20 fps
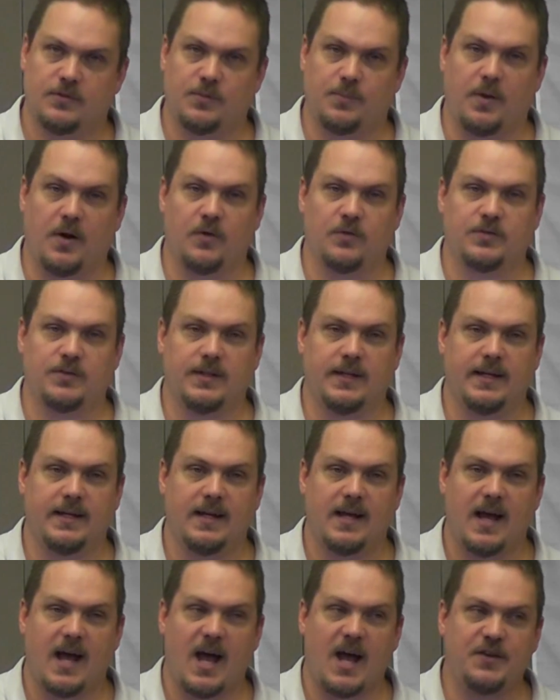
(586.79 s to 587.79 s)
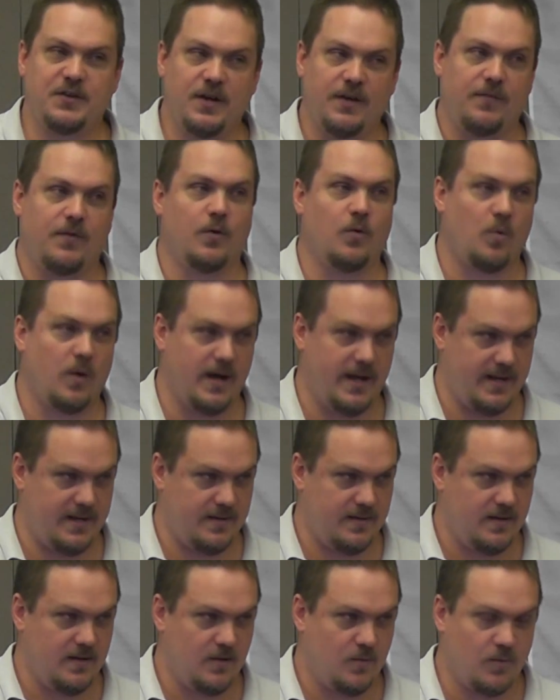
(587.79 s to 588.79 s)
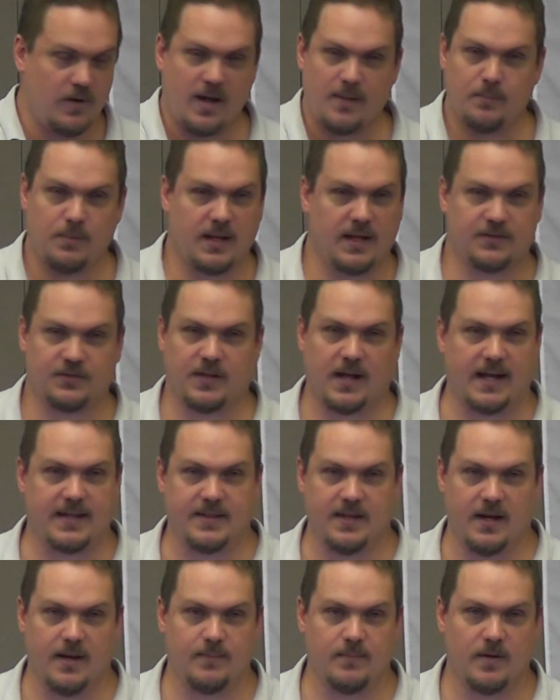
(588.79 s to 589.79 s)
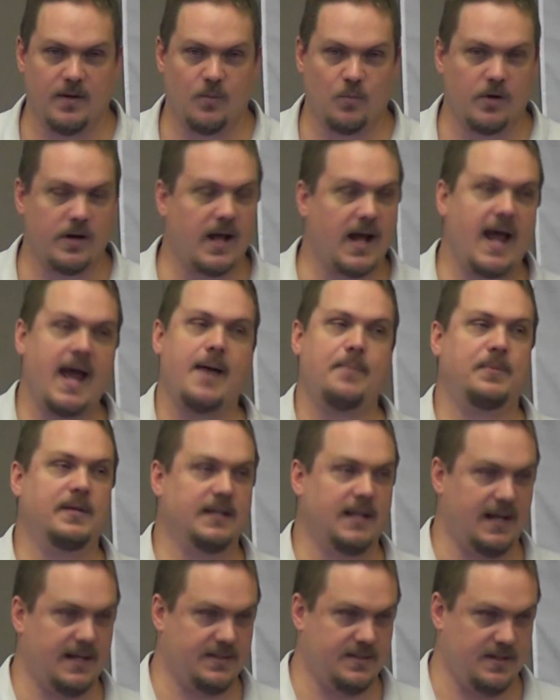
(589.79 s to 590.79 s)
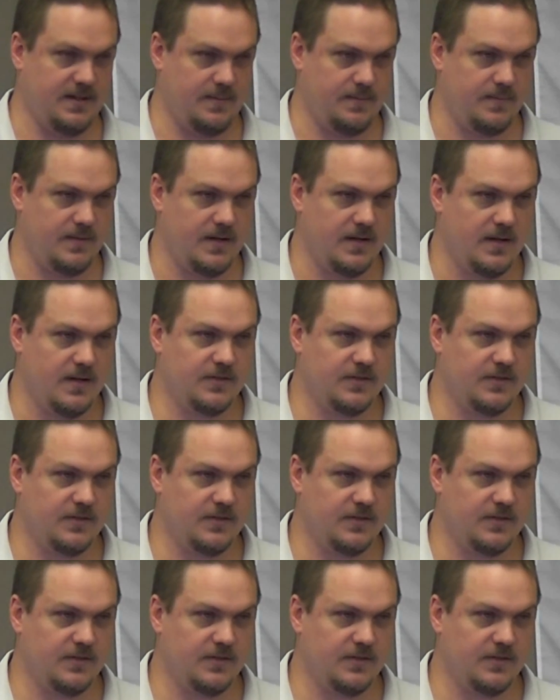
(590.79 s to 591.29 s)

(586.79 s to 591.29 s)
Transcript: supposedly, a different way. We're not blessed like them, and we're not happy like them.